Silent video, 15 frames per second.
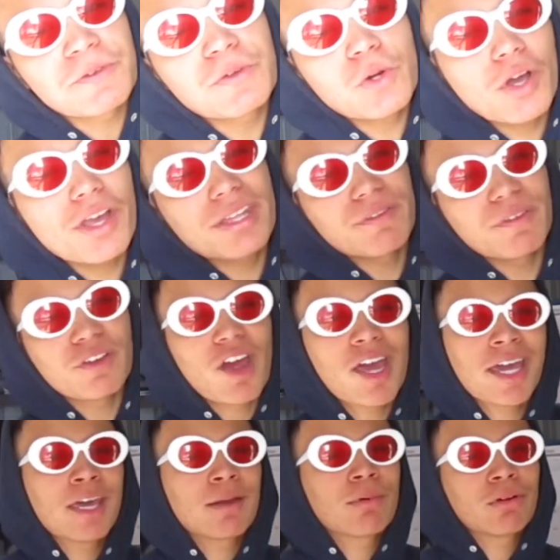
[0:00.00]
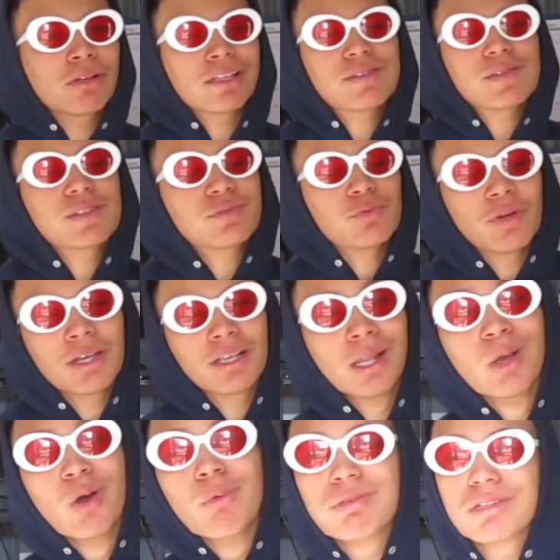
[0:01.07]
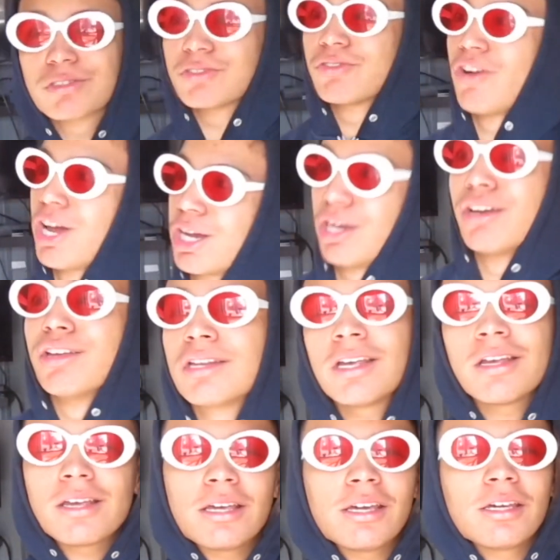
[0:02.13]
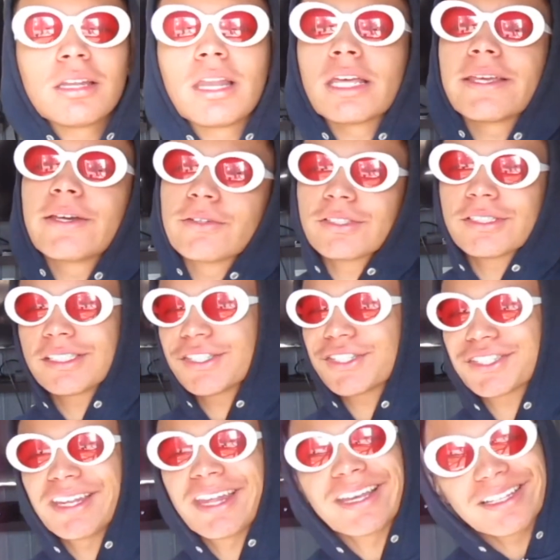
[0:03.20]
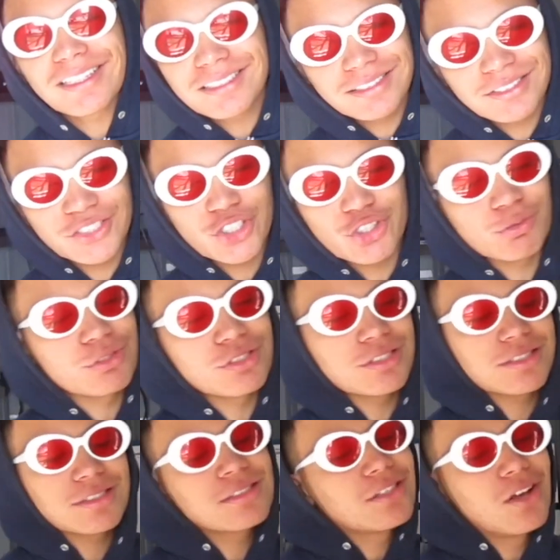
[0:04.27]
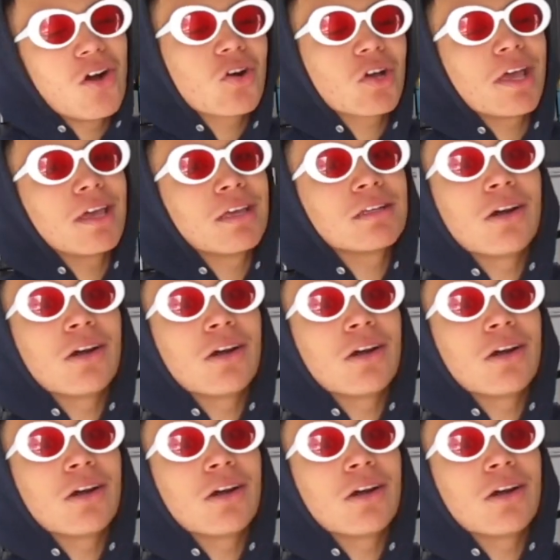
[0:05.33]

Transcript: call yourself a crackhead, bro, that's just weird, like, I'm such a crackhead. Like, yo, he's just, like, chill, just, okay.